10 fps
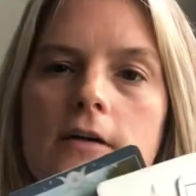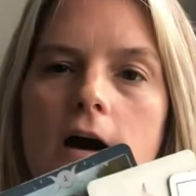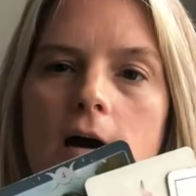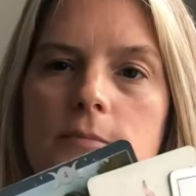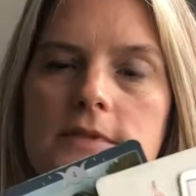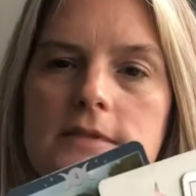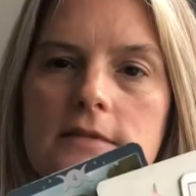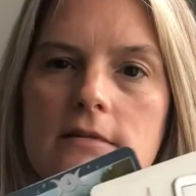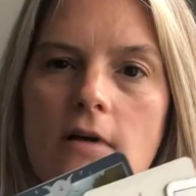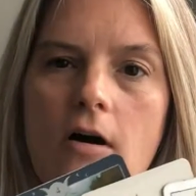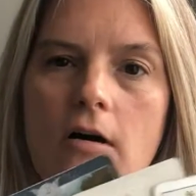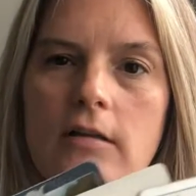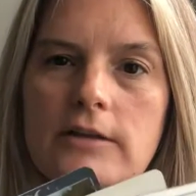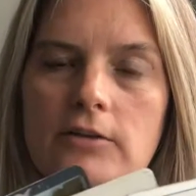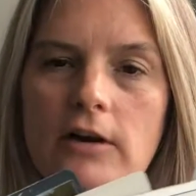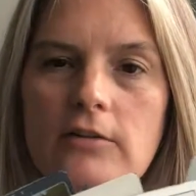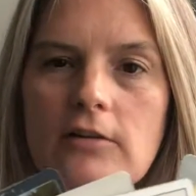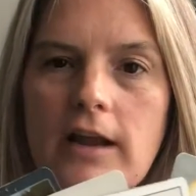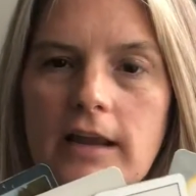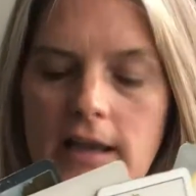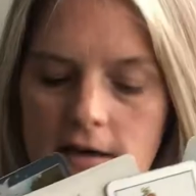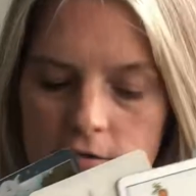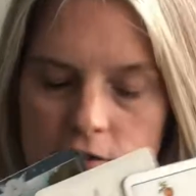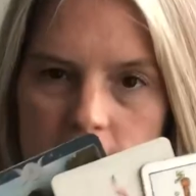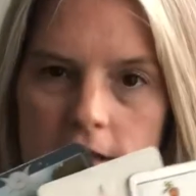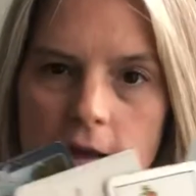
Cups, all in your underlying energy.